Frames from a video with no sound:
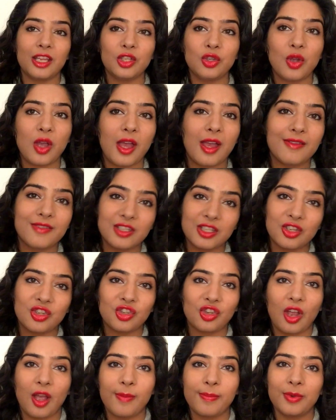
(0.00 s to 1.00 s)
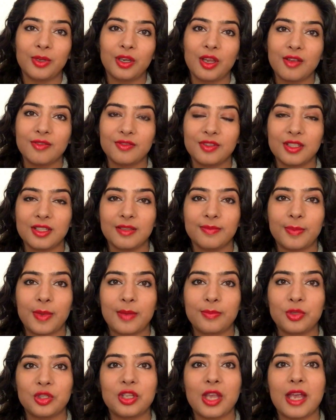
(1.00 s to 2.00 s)
Here you have is a sharp enough tip.
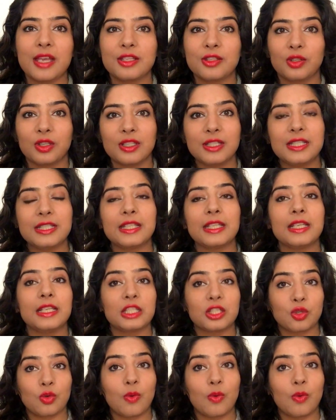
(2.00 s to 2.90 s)
As you can see, it's